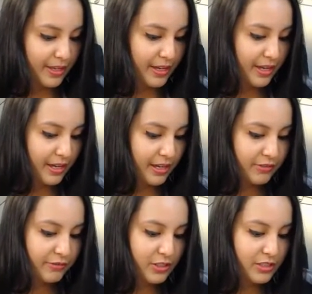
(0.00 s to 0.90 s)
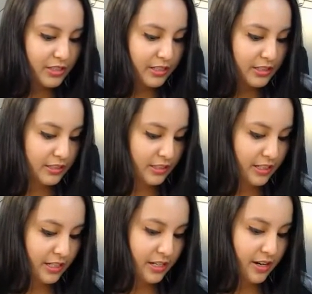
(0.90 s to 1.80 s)
and first thing you
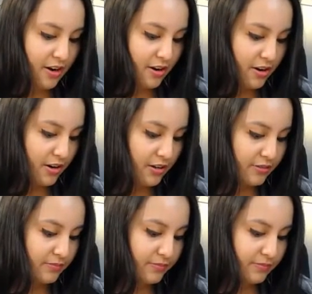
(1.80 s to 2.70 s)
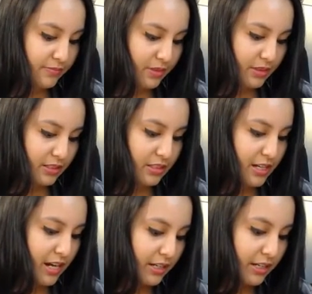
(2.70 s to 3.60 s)
see are the
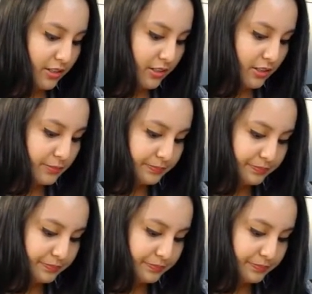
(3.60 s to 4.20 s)
standard